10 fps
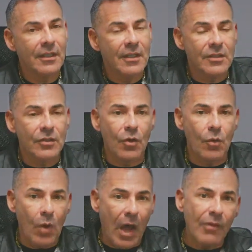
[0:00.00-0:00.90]

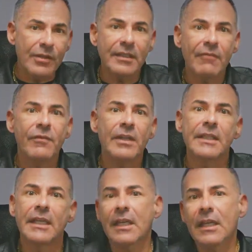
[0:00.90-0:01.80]
So how this affect
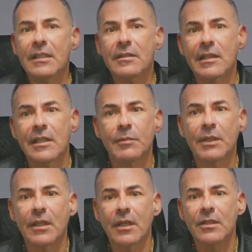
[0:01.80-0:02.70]
the kids is
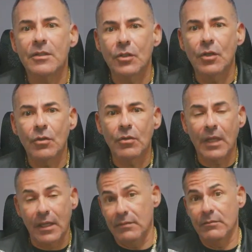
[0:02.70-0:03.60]
because
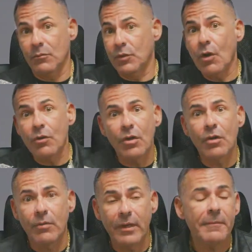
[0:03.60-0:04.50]
like we all
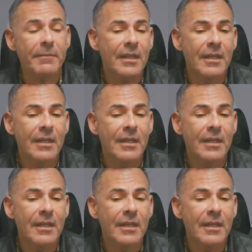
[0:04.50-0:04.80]
know, right,